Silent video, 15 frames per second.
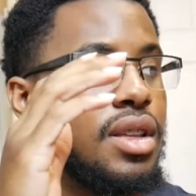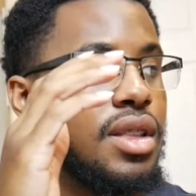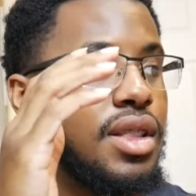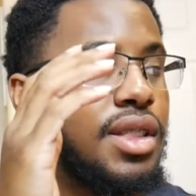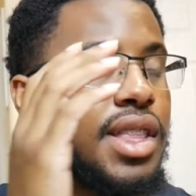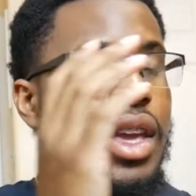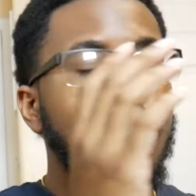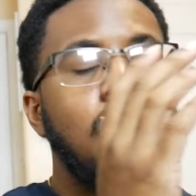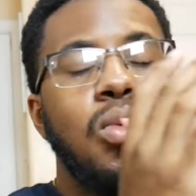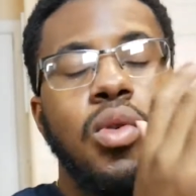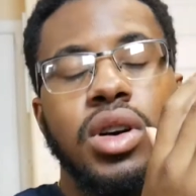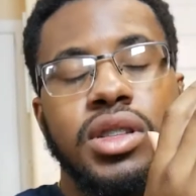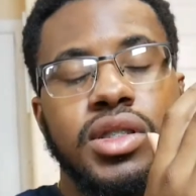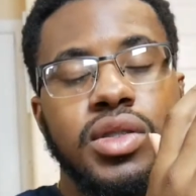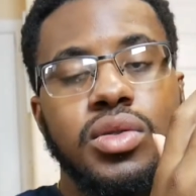they
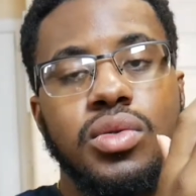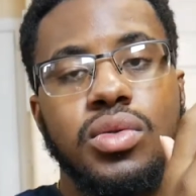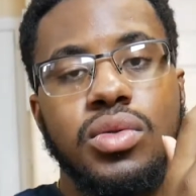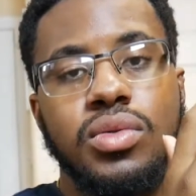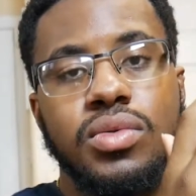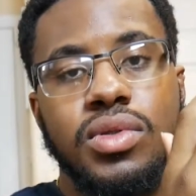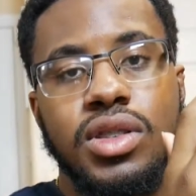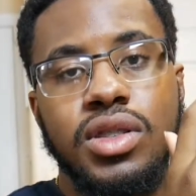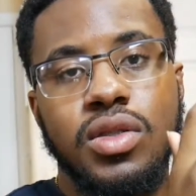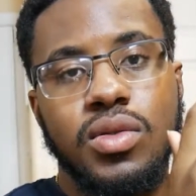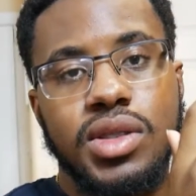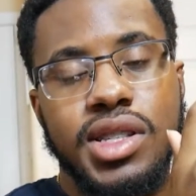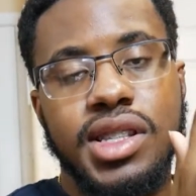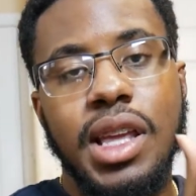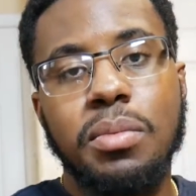want to
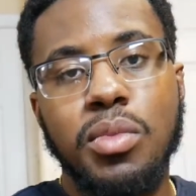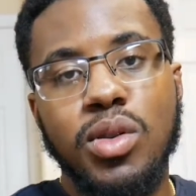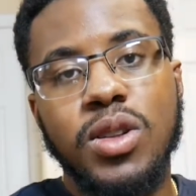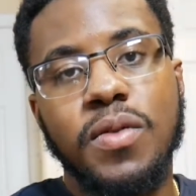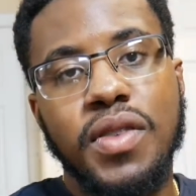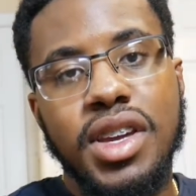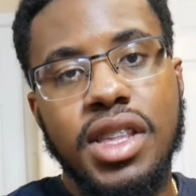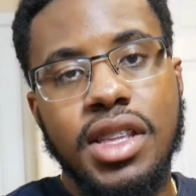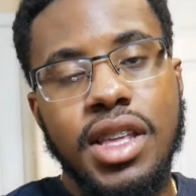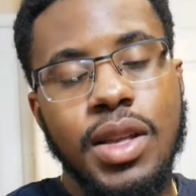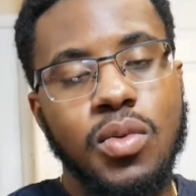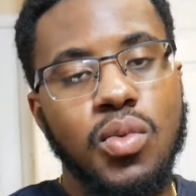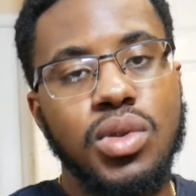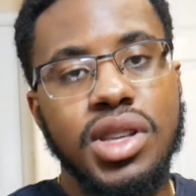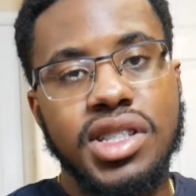stay motivated
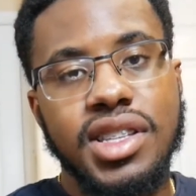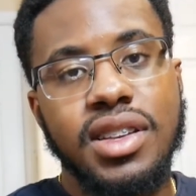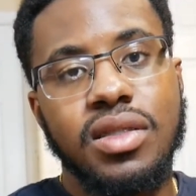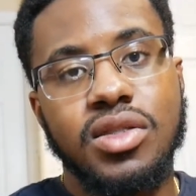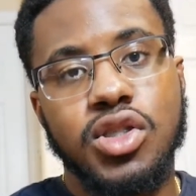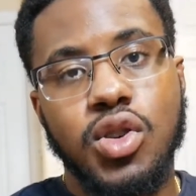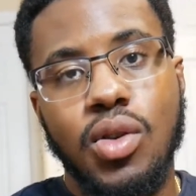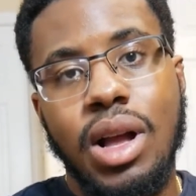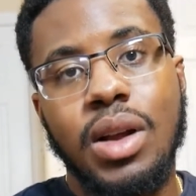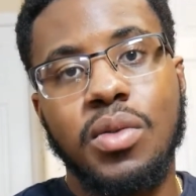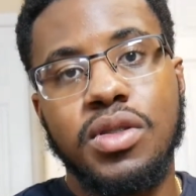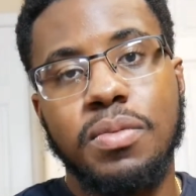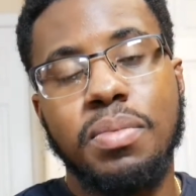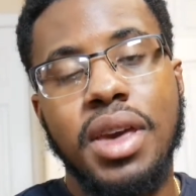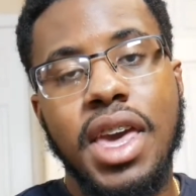and really stay on track
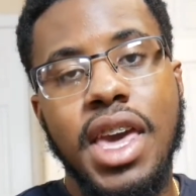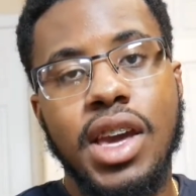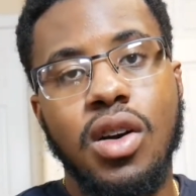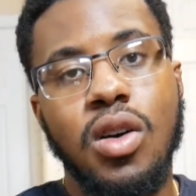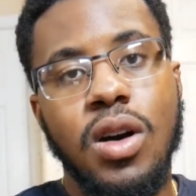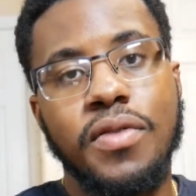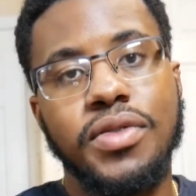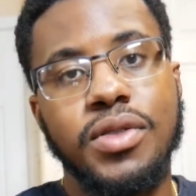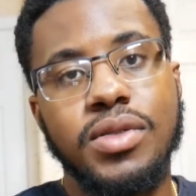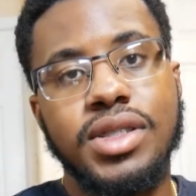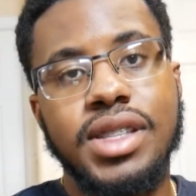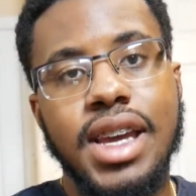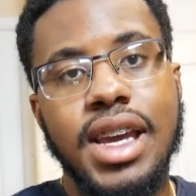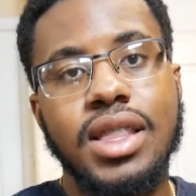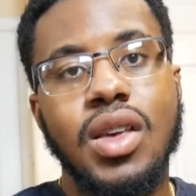with paying off their
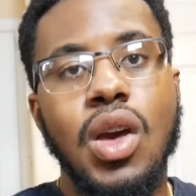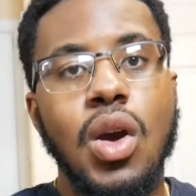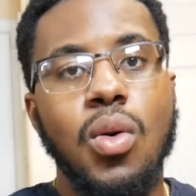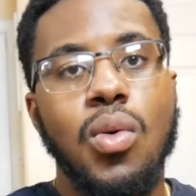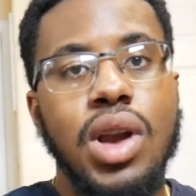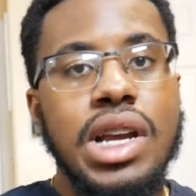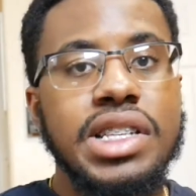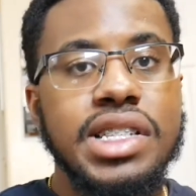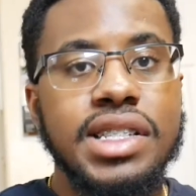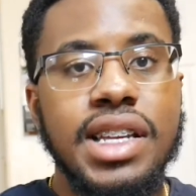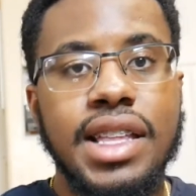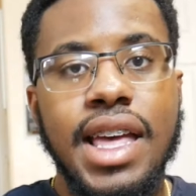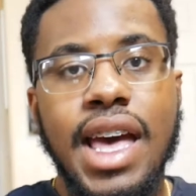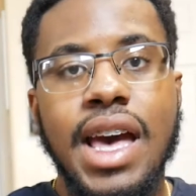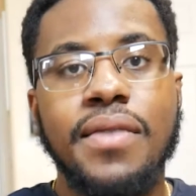debt, whereas the
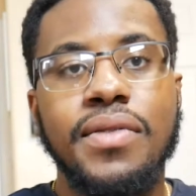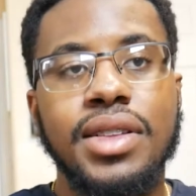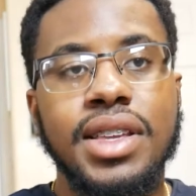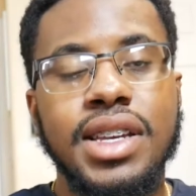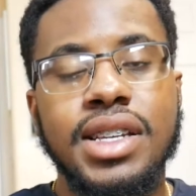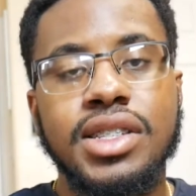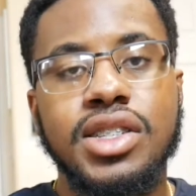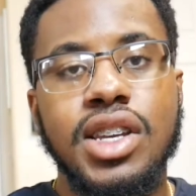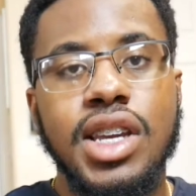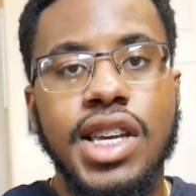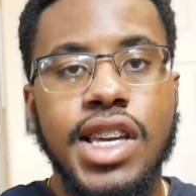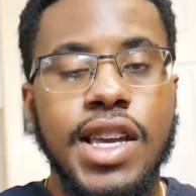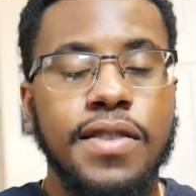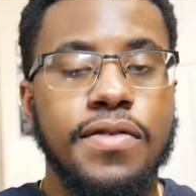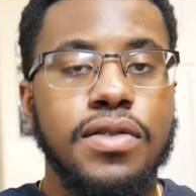debt Avalanche,
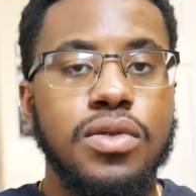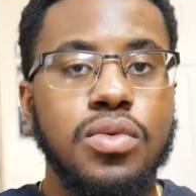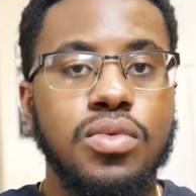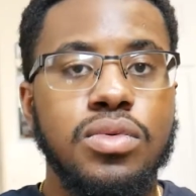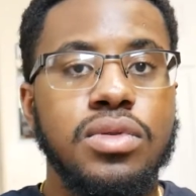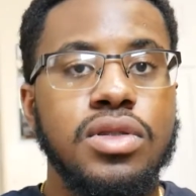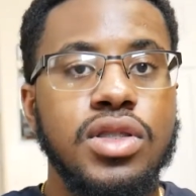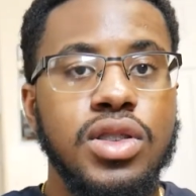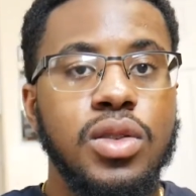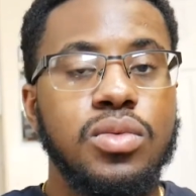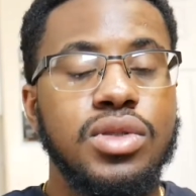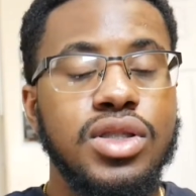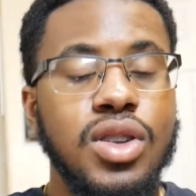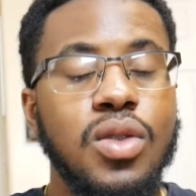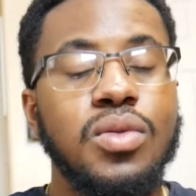if you
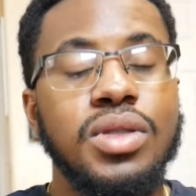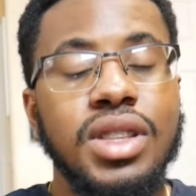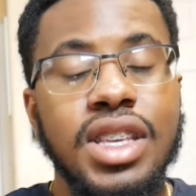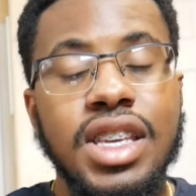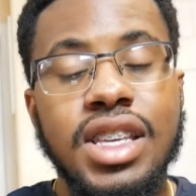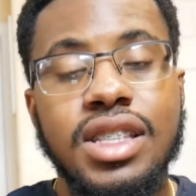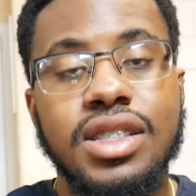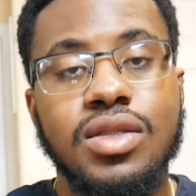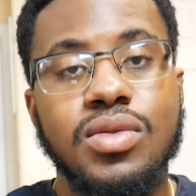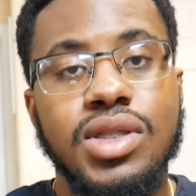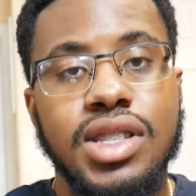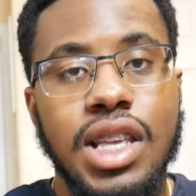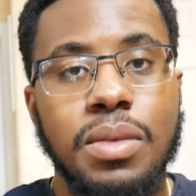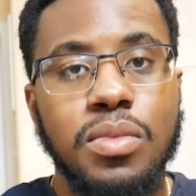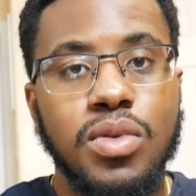don't need to
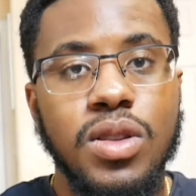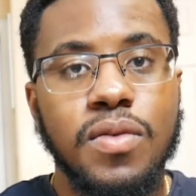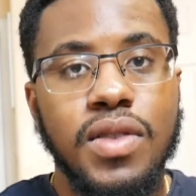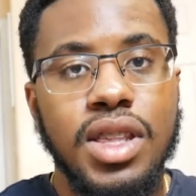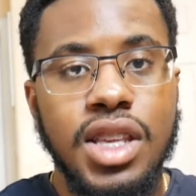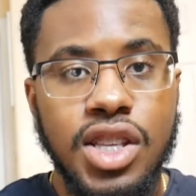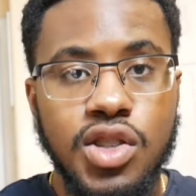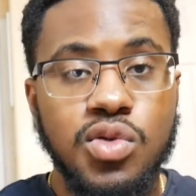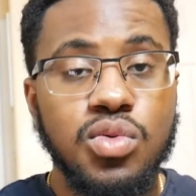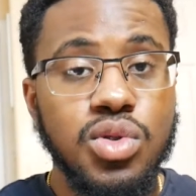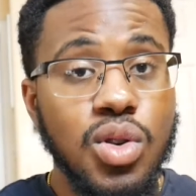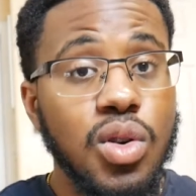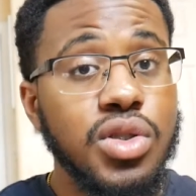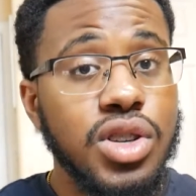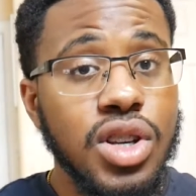stay motivated and
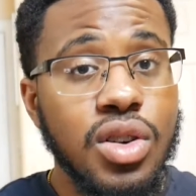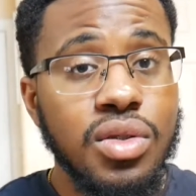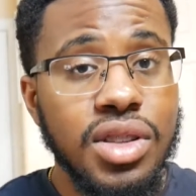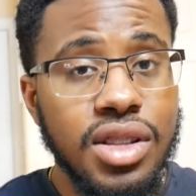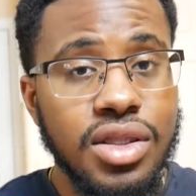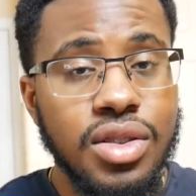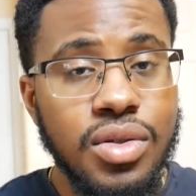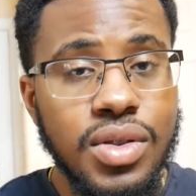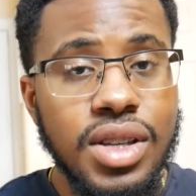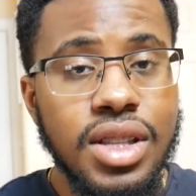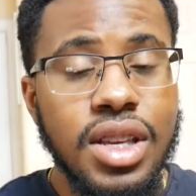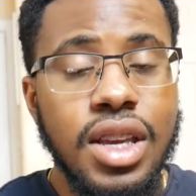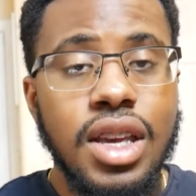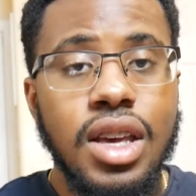you're going to do it,